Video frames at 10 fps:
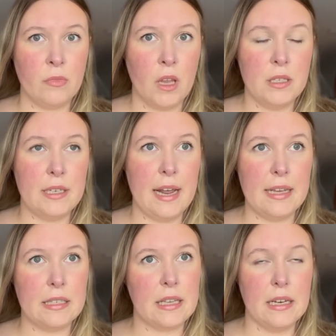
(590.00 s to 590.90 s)
today
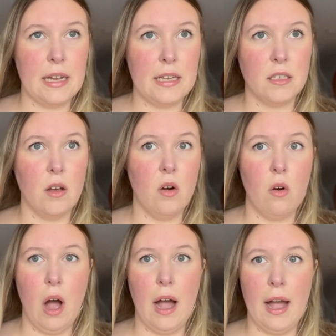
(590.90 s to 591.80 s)
is Sunday,
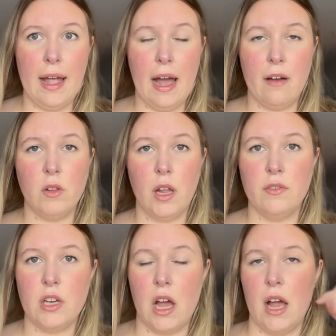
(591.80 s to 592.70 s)
so I have a lot of
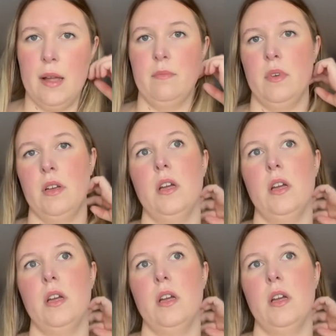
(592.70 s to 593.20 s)
time.